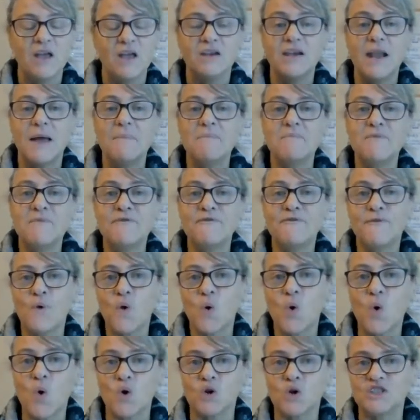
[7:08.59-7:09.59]
Number
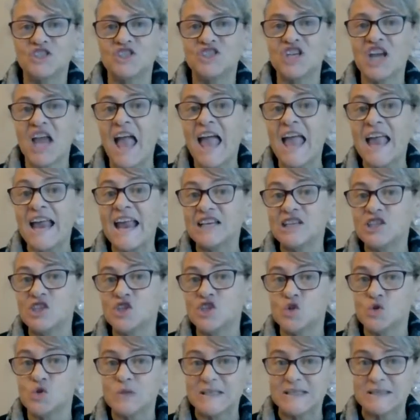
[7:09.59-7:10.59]
4,
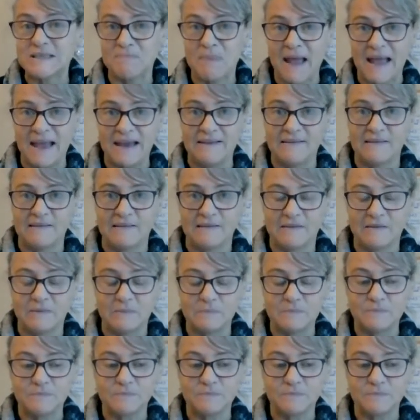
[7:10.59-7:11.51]
change your space.